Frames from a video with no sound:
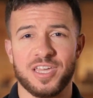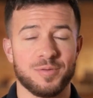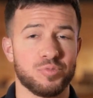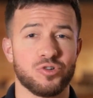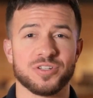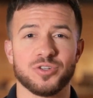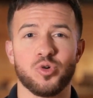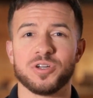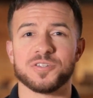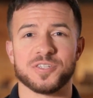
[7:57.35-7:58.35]
important
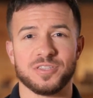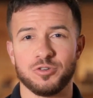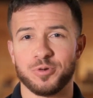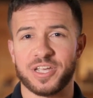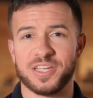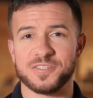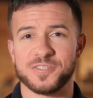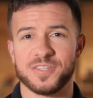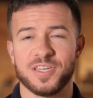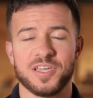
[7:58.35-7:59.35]
oils and
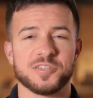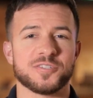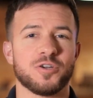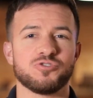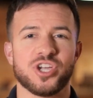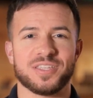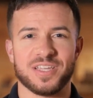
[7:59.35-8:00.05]
lubricants, SnoJet